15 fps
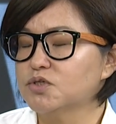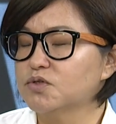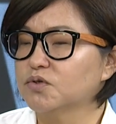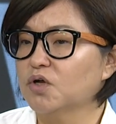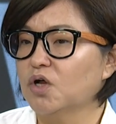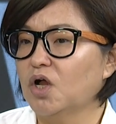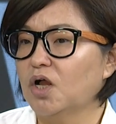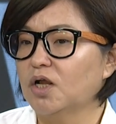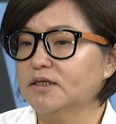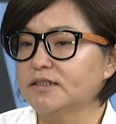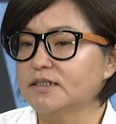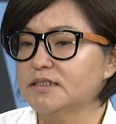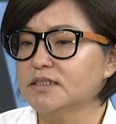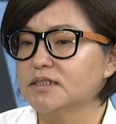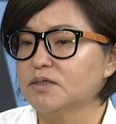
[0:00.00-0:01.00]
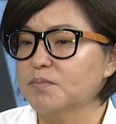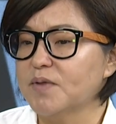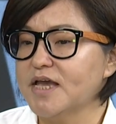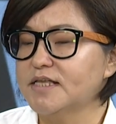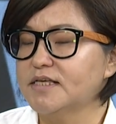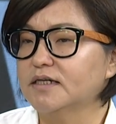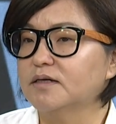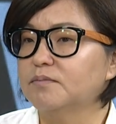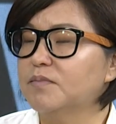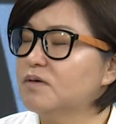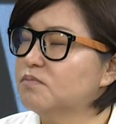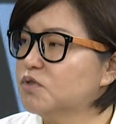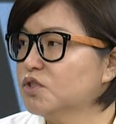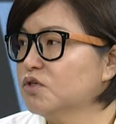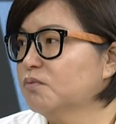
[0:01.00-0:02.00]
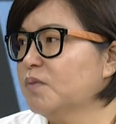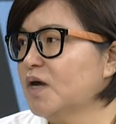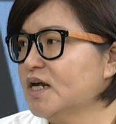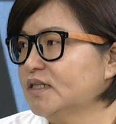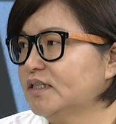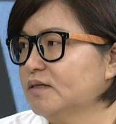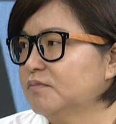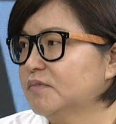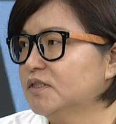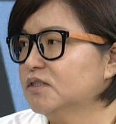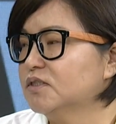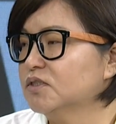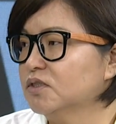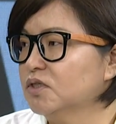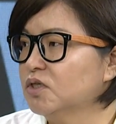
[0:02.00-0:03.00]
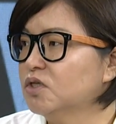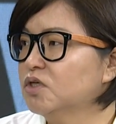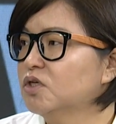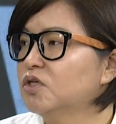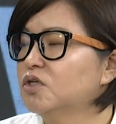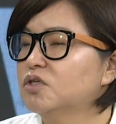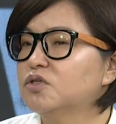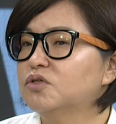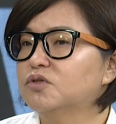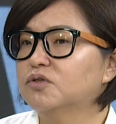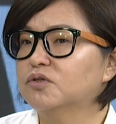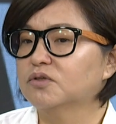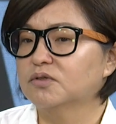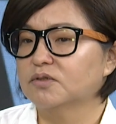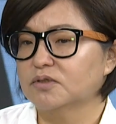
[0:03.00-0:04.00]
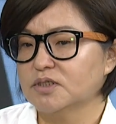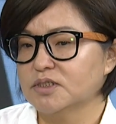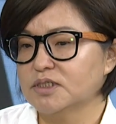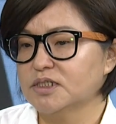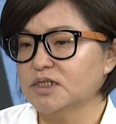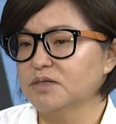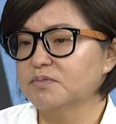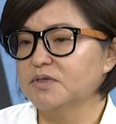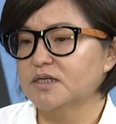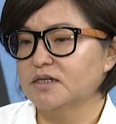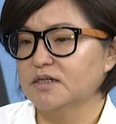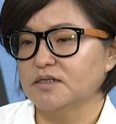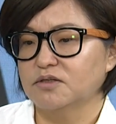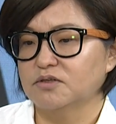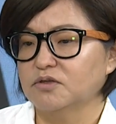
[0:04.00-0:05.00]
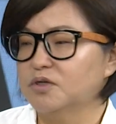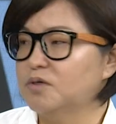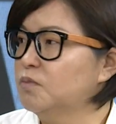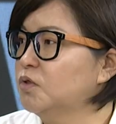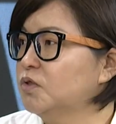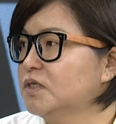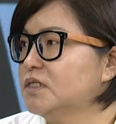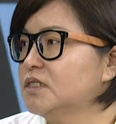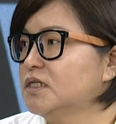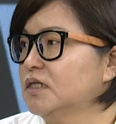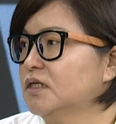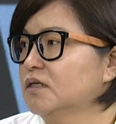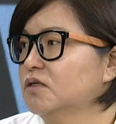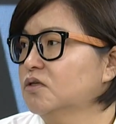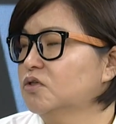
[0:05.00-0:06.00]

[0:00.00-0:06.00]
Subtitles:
call the remaining members of parliament to strip their immunity,